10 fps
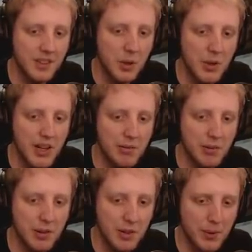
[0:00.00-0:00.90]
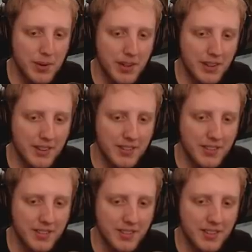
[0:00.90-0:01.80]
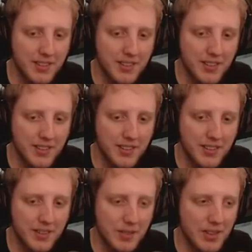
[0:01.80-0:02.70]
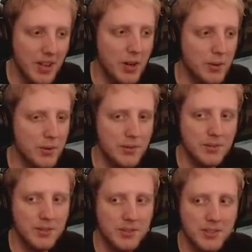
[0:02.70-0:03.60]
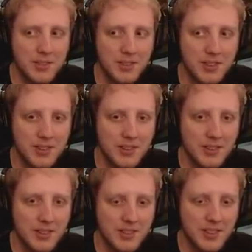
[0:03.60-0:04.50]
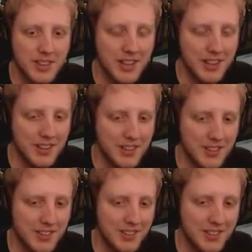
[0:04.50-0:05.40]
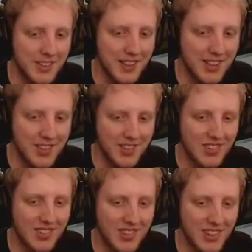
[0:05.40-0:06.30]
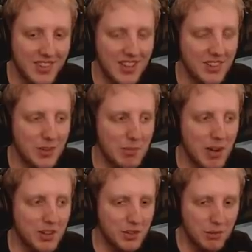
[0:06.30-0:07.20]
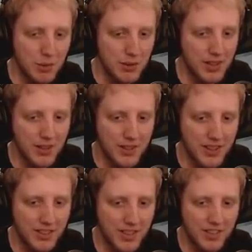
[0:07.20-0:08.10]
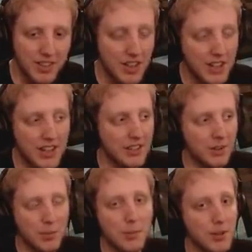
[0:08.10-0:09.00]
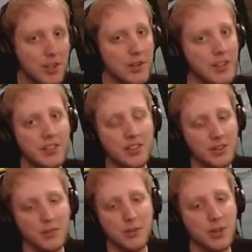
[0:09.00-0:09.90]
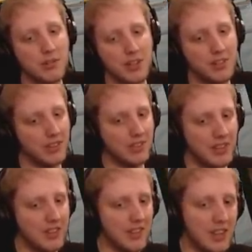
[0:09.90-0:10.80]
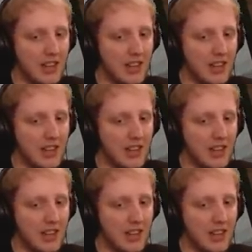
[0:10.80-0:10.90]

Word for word: Go here for a cool thing. I'm just like, oh. Okay. I guess I guess that surprise is ruined now, thanks guys. Like someone will do it, so we're not releasing the seed.